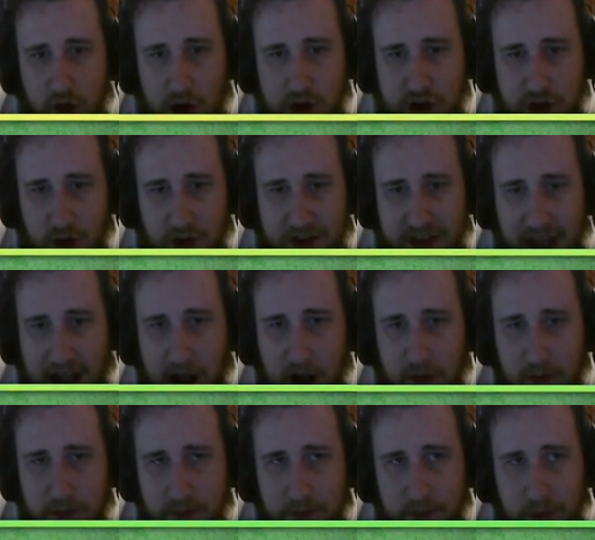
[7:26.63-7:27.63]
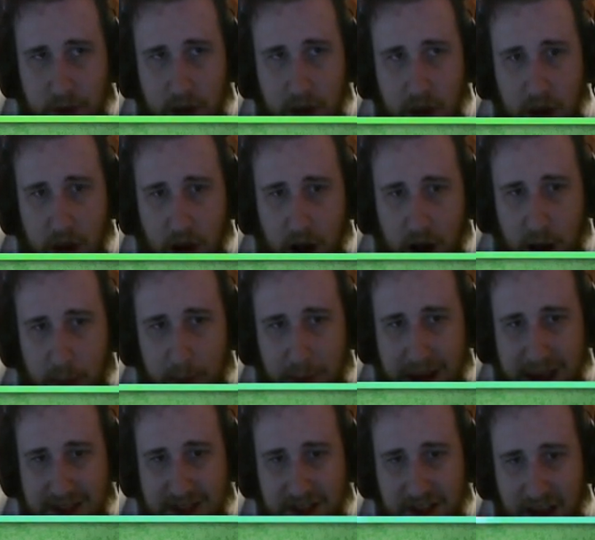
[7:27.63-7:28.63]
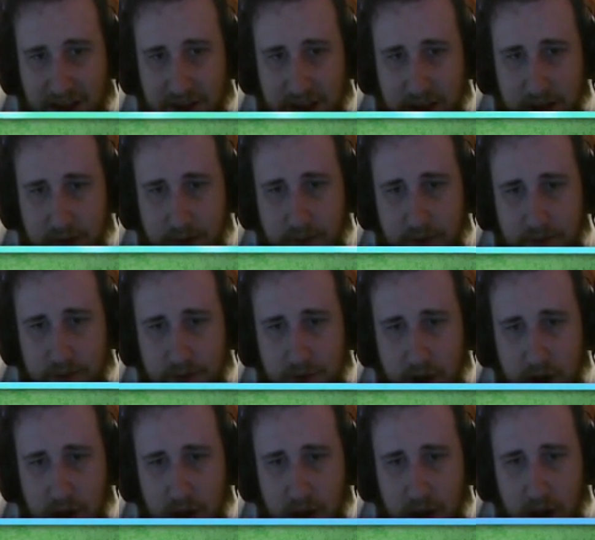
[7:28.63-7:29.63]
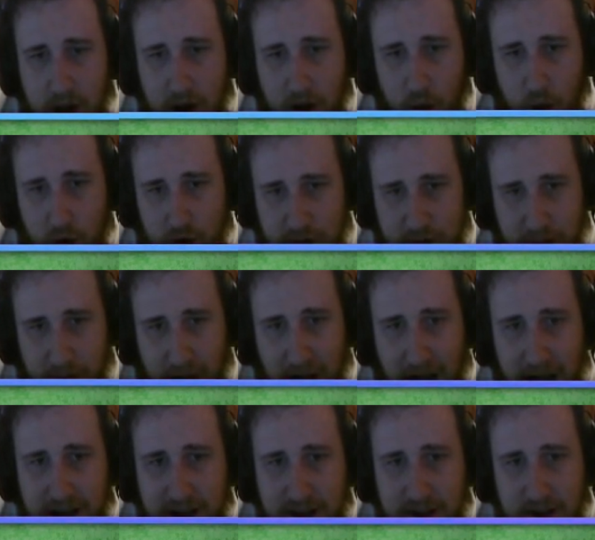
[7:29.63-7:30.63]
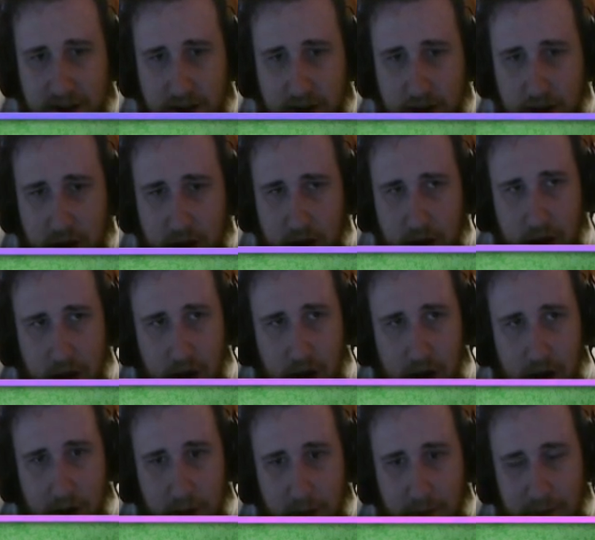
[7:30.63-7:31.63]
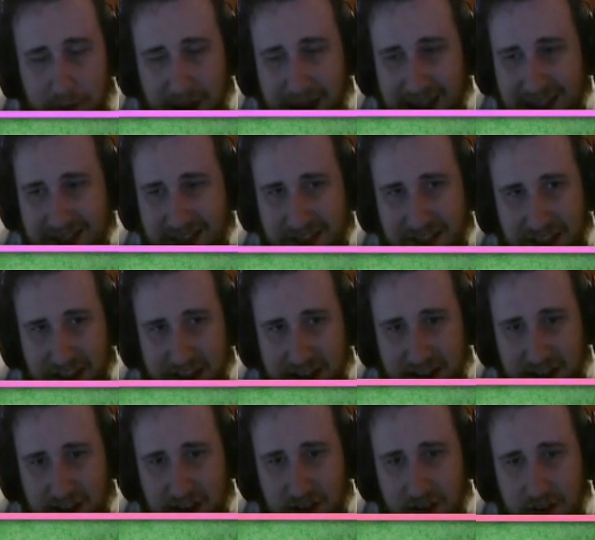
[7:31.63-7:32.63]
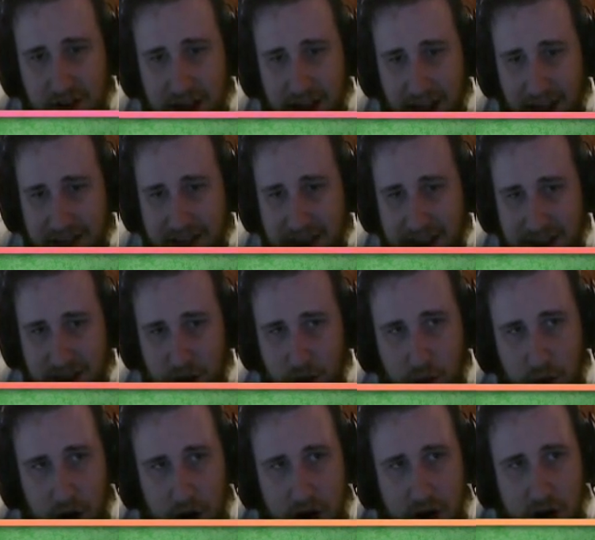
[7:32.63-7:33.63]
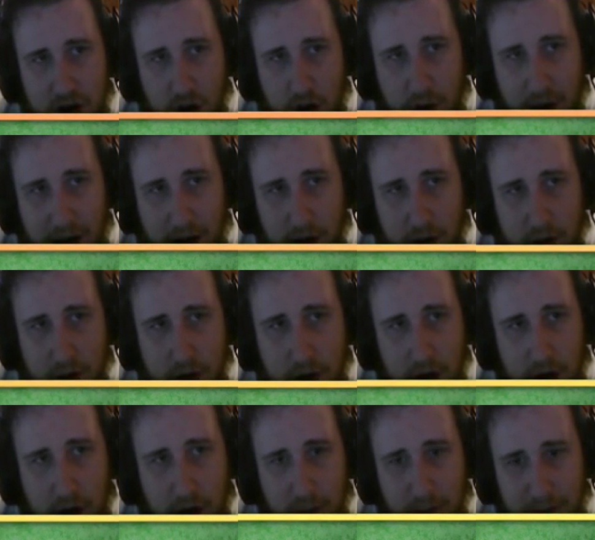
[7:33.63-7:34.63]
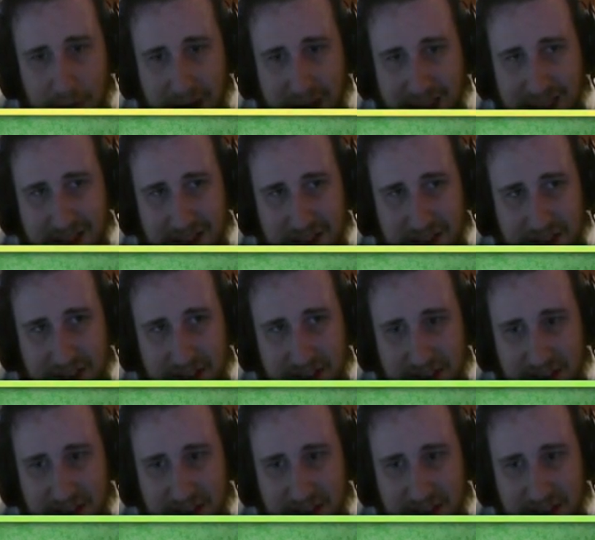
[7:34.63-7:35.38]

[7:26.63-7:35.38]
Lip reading: Crusher goes down. Mate in 7. Horse blocks. Mate in 6. Can't take the rook. Go out. Mate in...